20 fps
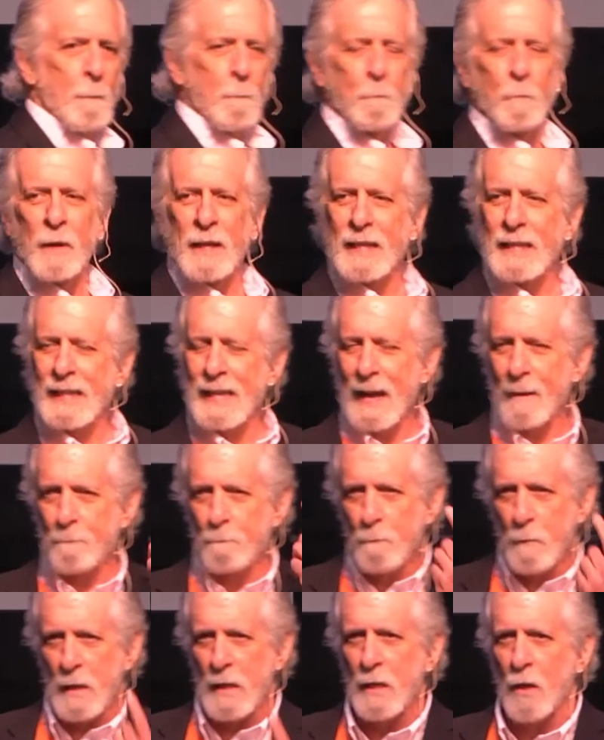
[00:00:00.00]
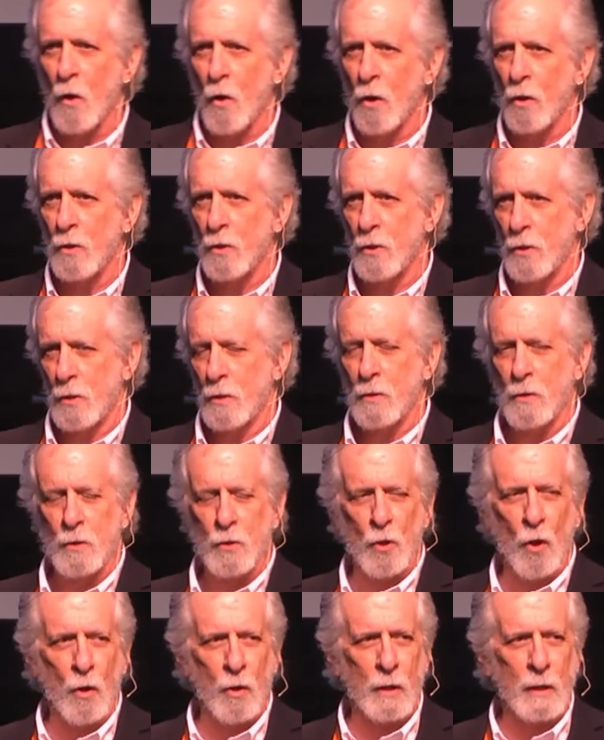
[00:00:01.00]
But it kept me on
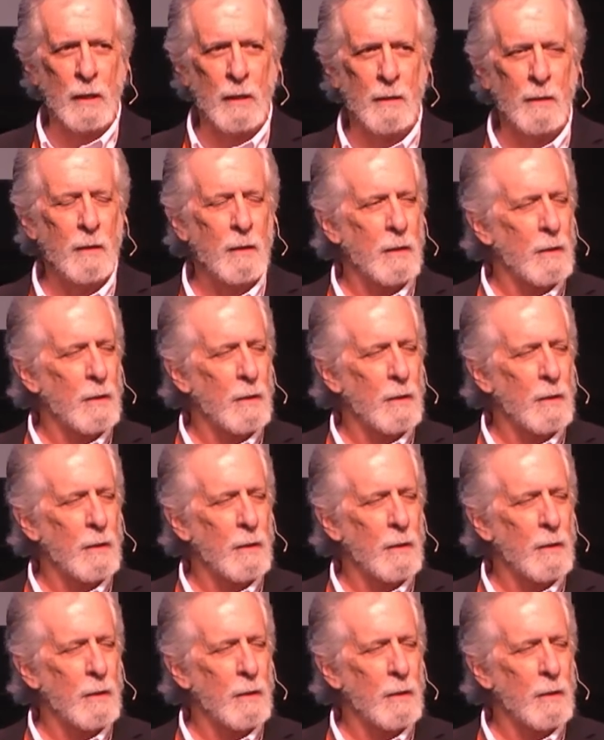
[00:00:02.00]
target.